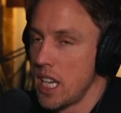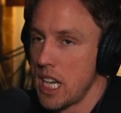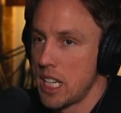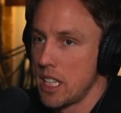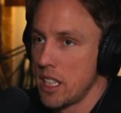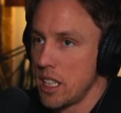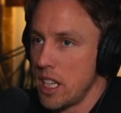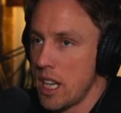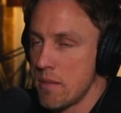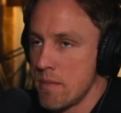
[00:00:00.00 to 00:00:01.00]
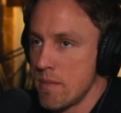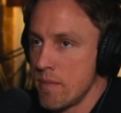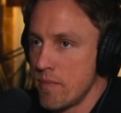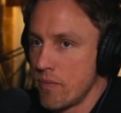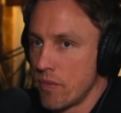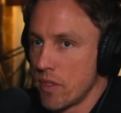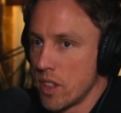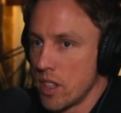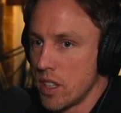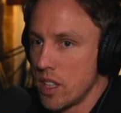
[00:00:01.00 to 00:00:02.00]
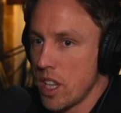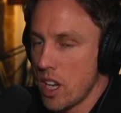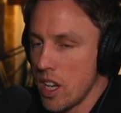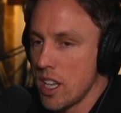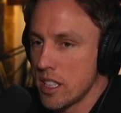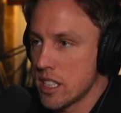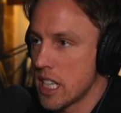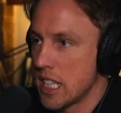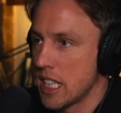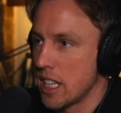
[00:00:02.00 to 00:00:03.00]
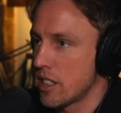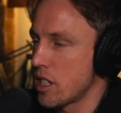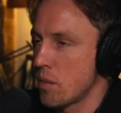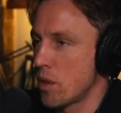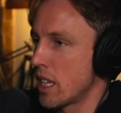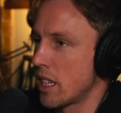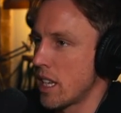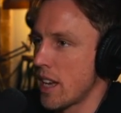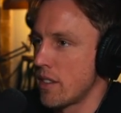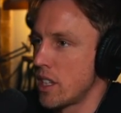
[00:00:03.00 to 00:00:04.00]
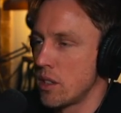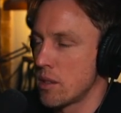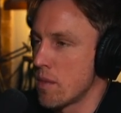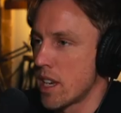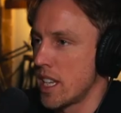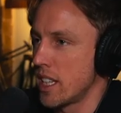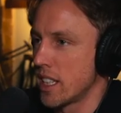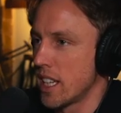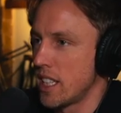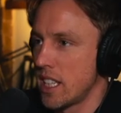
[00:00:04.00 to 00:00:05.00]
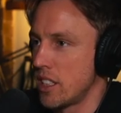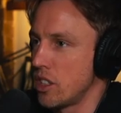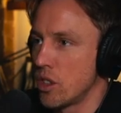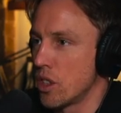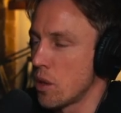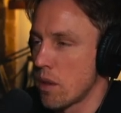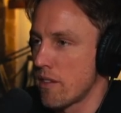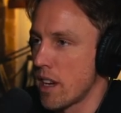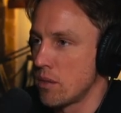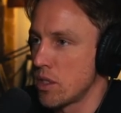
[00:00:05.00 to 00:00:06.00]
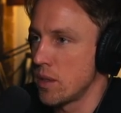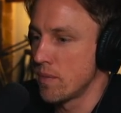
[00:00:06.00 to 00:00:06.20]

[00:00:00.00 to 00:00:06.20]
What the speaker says: And like, I understand that. There's no point having loads of money and then you've got no one around you.